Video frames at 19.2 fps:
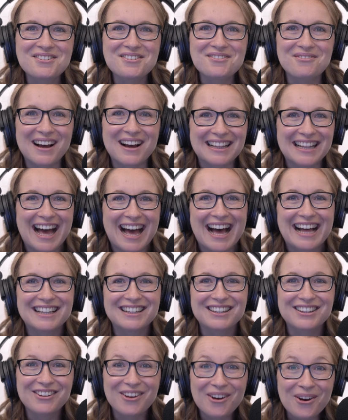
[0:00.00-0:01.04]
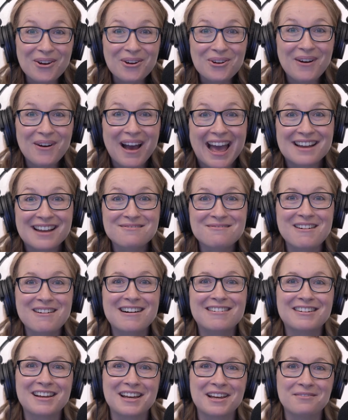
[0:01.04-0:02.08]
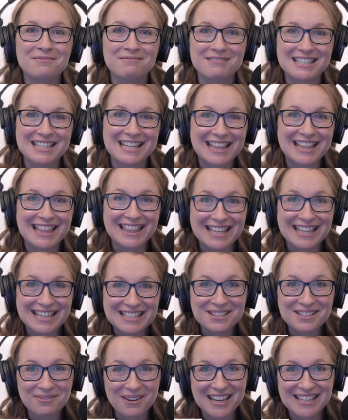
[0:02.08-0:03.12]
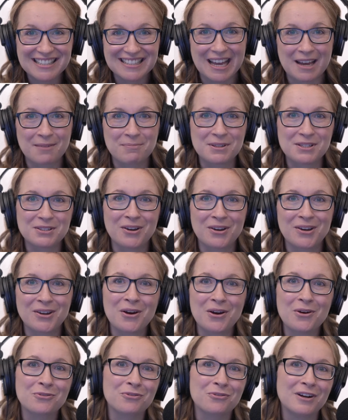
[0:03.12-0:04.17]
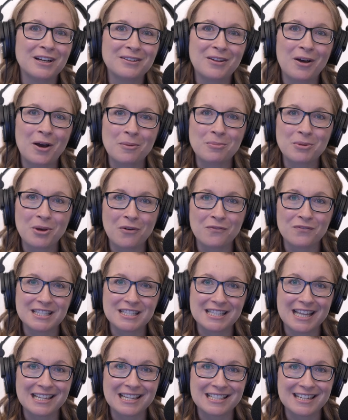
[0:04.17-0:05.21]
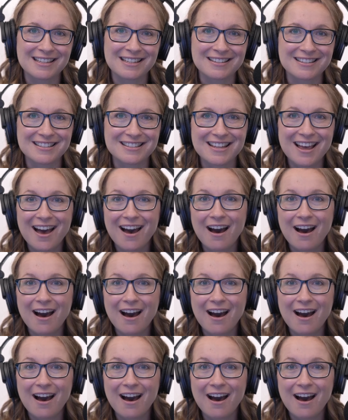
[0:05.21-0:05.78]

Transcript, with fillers: Well, hello and welcome to this week's episode of Real Hope Conversations.